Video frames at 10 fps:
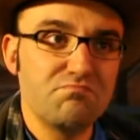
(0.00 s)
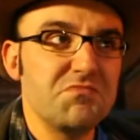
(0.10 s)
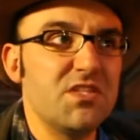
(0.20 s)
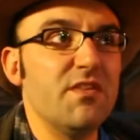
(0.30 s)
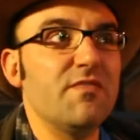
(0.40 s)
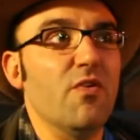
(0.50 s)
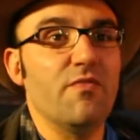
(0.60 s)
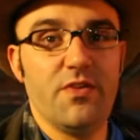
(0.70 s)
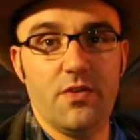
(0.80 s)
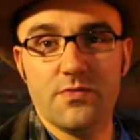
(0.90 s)
default
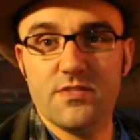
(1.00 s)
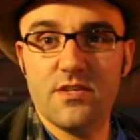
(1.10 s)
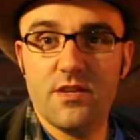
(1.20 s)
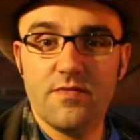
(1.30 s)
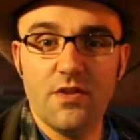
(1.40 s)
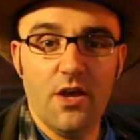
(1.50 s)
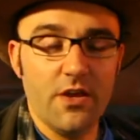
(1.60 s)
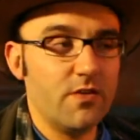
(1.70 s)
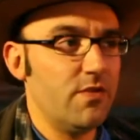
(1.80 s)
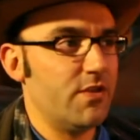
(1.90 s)
frequency, if you like,
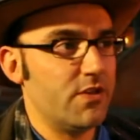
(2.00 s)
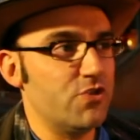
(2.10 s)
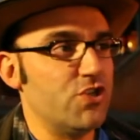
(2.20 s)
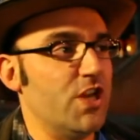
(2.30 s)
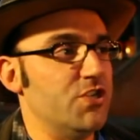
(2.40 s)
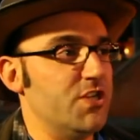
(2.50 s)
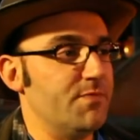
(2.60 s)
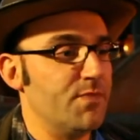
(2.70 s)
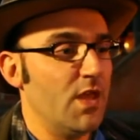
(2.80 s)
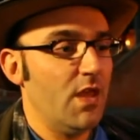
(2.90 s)
or they can change it.
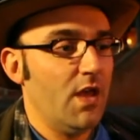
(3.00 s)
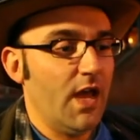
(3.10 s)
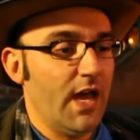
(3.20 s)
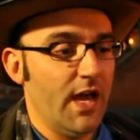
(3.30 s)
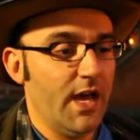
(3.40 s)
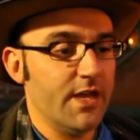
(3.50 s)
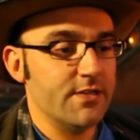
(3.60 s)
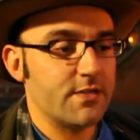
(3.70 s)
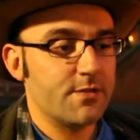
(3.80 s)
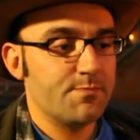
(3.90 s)
And